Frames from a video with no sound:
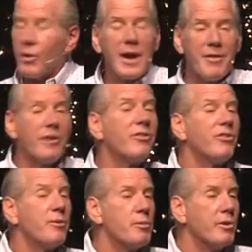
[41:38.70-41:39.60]
story, and this
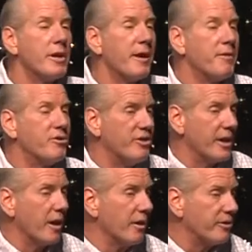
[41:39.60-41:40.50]
is the beauty of the
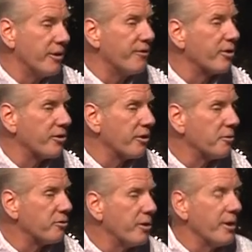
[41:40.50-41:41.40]
genealogy, the first
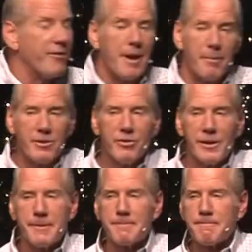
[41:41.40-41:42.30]
Christmas tree, the family
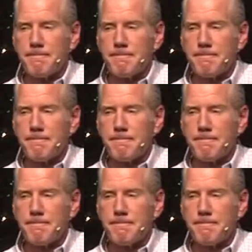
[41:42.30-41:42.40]
tree,